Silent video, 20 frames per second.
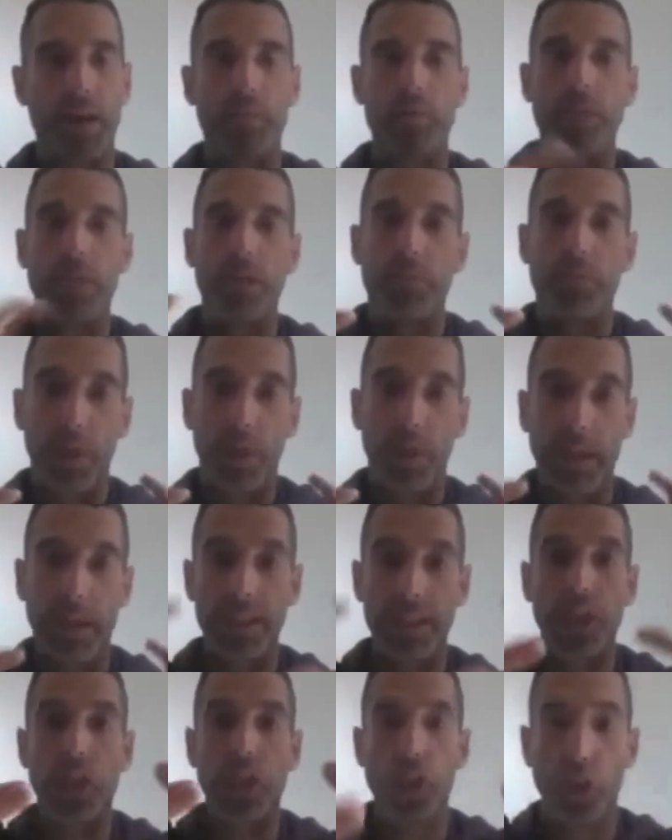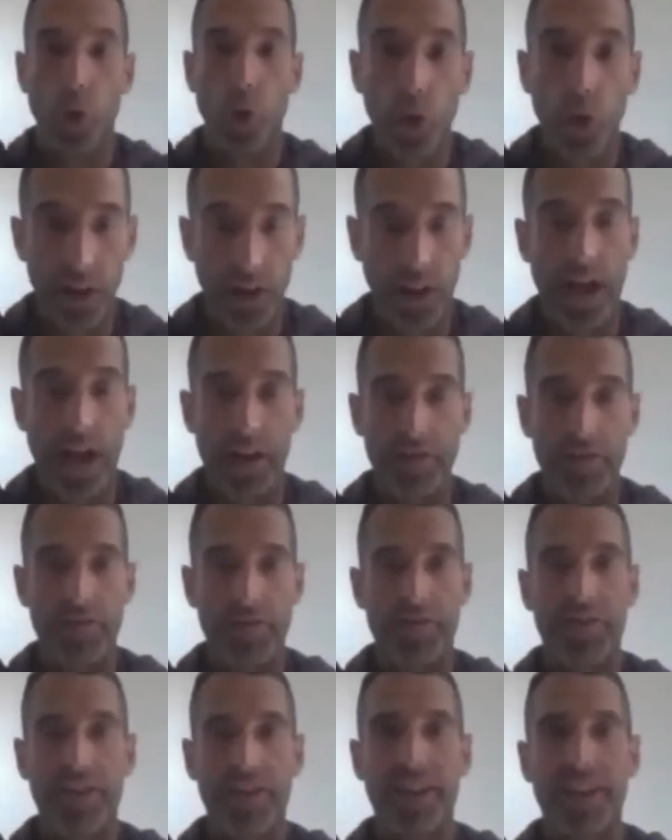that we can plug into your
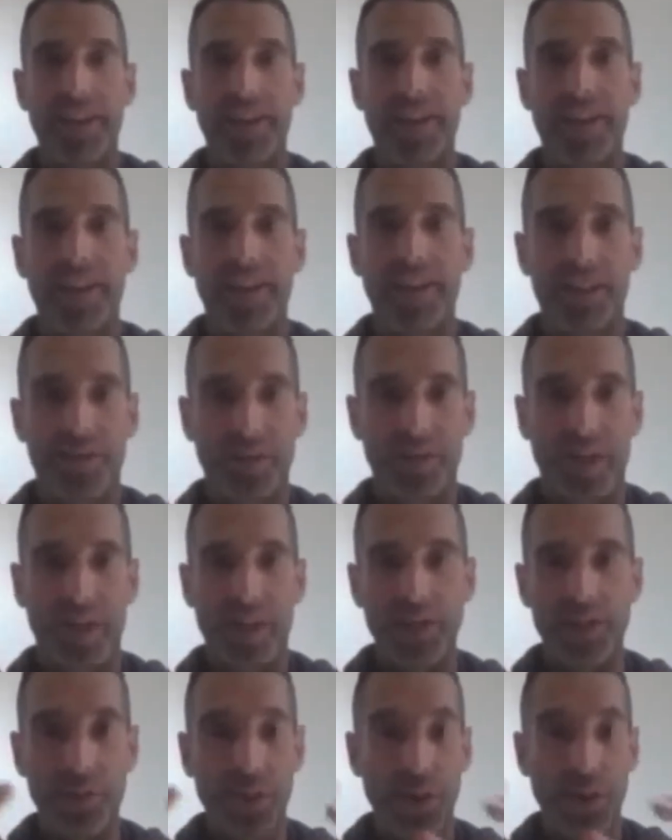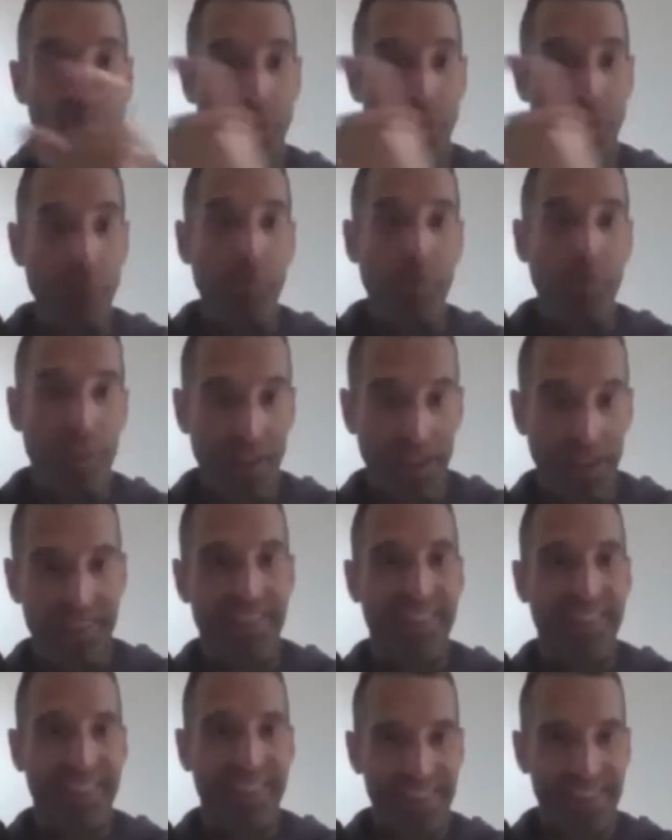life so that you can run with
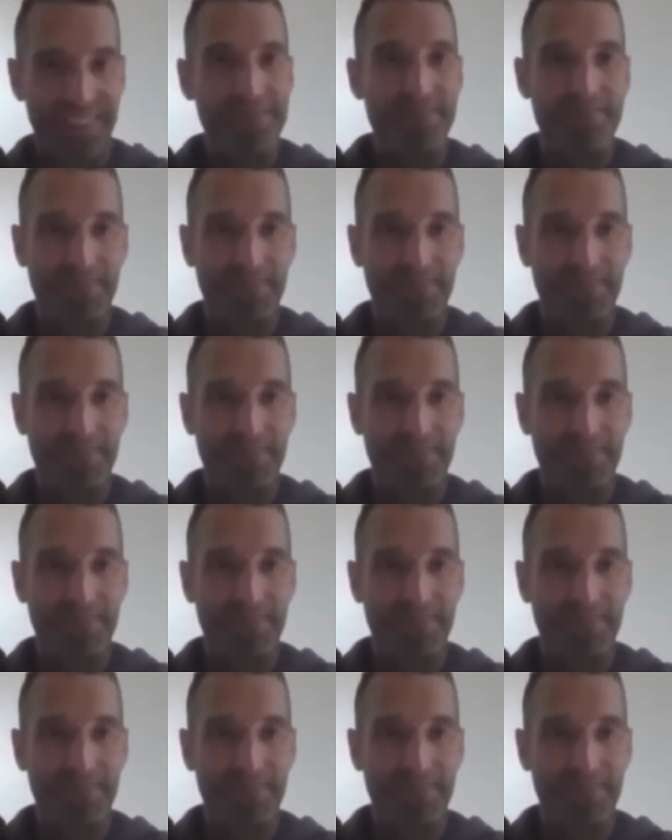this,